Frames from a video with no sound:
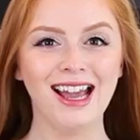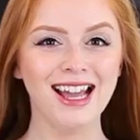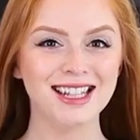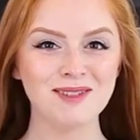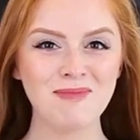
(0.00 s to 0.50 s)

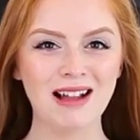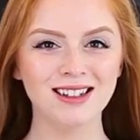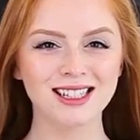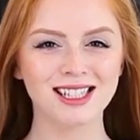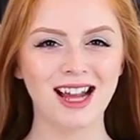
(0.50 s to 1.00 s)
And to
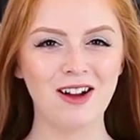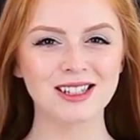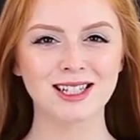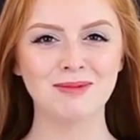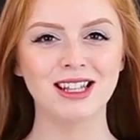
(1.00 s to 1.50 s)
balance out
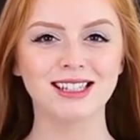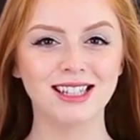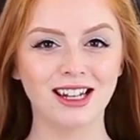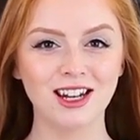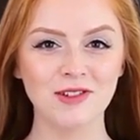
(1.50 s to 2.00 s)
some of the
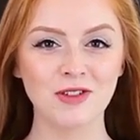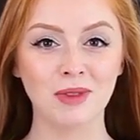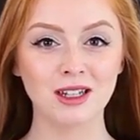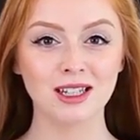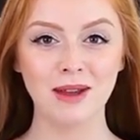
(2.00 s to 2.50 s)
acidity from
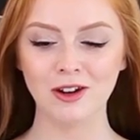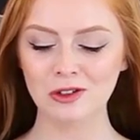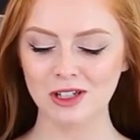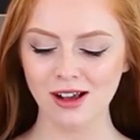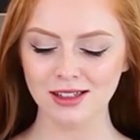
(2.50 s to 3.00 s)
the tomato
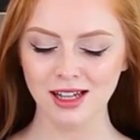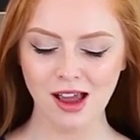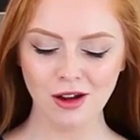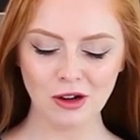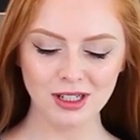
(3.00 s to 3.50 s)
sauce,
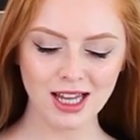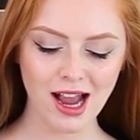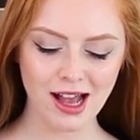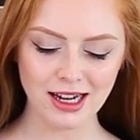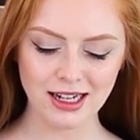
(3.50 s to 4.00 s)
I'm going to
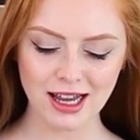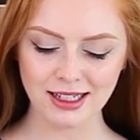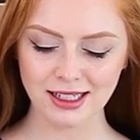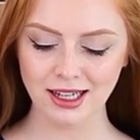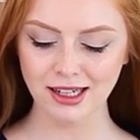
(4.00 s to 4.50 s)
add in a
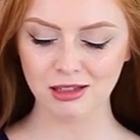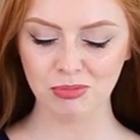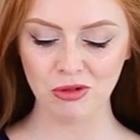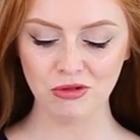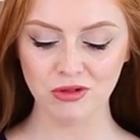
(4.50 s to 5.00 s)

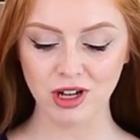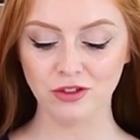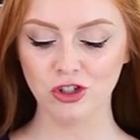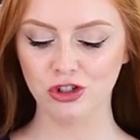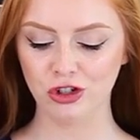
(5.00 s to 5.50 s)
teaspoon of
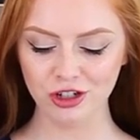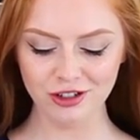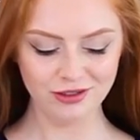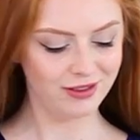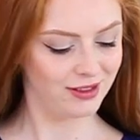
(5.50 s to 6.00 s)
sugar
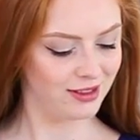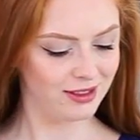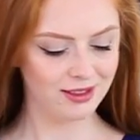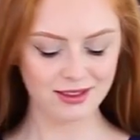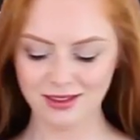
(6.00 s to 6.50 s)

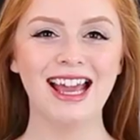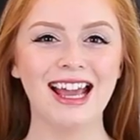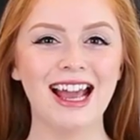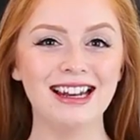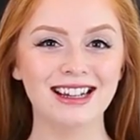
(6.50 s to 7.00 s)

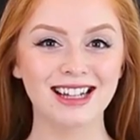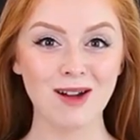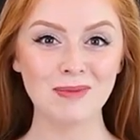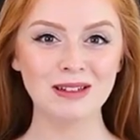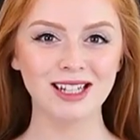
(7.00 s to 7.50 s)
and a
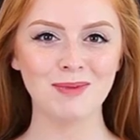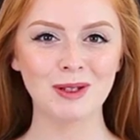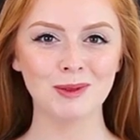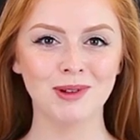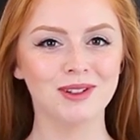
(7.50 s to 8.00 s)
couple
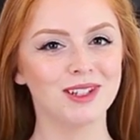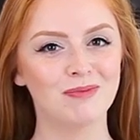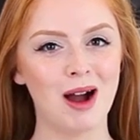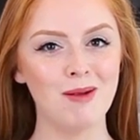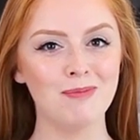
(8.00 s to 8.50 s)
tablespoons of
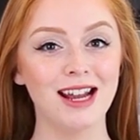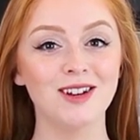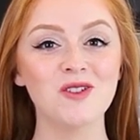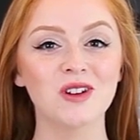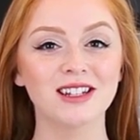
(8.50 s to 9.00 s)

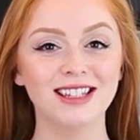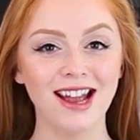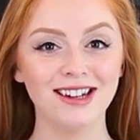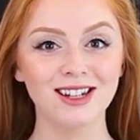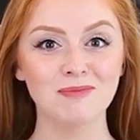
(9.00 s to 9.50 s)
Pompeian
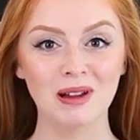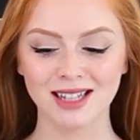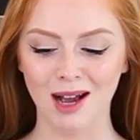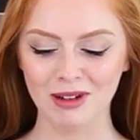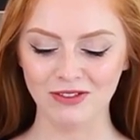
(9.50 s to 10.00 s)
organic
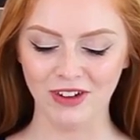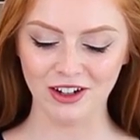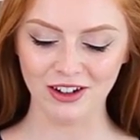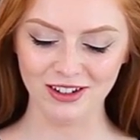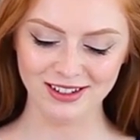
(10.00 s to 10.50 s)
balsamic
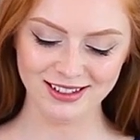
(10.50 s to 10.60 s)
vinegar.